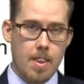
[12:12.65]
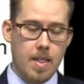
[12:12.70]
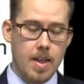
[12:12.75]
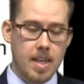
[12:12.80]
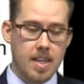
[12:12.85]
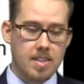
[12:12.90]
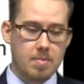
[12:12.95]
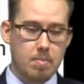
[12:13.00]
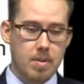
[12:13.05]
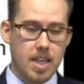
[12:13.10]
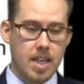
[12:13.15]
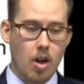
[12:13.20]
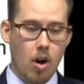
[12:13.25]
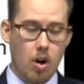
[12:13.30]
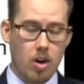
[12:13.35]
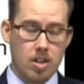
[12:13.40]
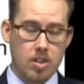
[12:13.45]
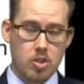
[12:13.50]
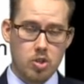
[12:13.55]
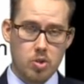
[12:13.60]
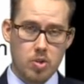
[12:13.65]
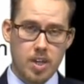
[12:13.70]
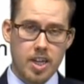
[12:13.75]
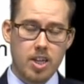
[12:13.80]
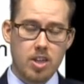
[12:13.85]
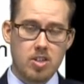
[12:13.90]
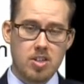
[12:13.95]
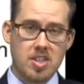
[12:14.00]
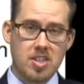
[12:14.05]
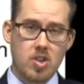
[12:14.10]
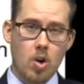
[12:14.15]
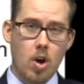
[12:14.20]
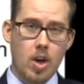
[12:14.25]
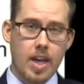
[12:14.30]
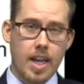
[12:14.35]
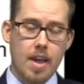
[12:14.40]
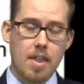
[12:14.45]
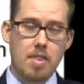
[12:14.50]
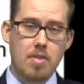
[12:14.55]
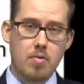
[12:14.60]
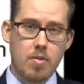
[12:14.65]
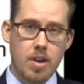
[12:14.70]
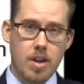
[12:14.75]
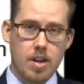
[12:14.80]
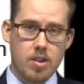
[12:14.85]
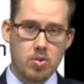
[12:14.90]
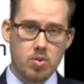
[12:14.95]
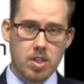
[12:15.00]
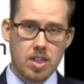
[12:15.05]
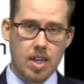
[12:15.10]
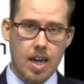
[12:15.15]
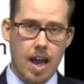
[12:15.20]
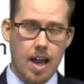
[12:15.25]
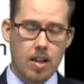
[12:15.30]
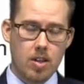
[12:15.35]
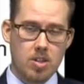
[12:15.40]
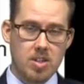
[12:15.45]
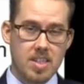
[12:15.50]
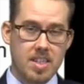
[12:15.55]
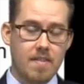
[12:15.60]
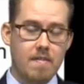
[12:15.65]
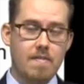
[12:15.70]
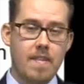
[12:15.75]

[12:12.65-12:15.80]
These are triggered starting at $300.